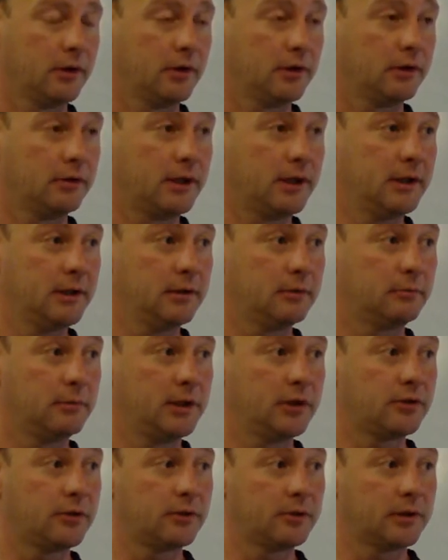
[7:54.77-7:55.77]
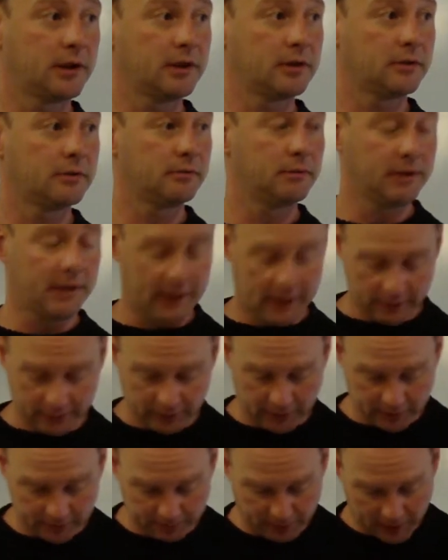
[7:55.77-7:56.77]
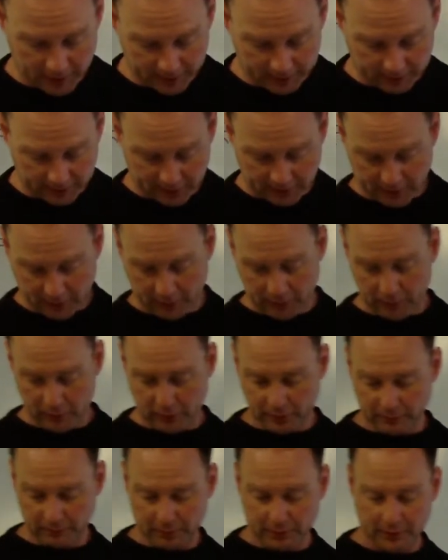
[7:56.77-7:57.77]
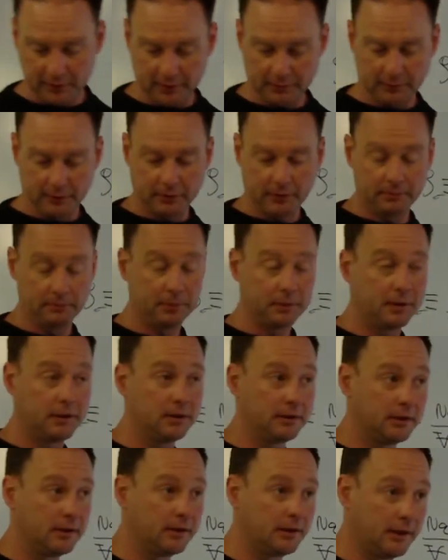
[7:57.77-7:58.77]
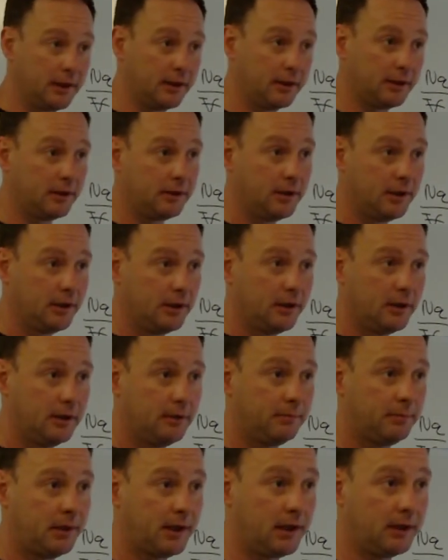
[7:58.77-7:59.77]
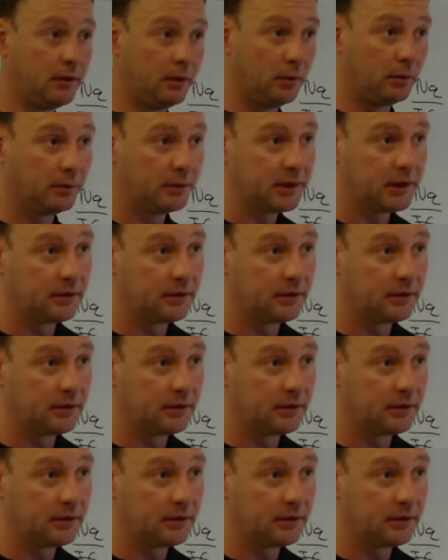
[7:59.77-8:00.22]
All right, and we took into account the Pauli exclusion principle completely there by only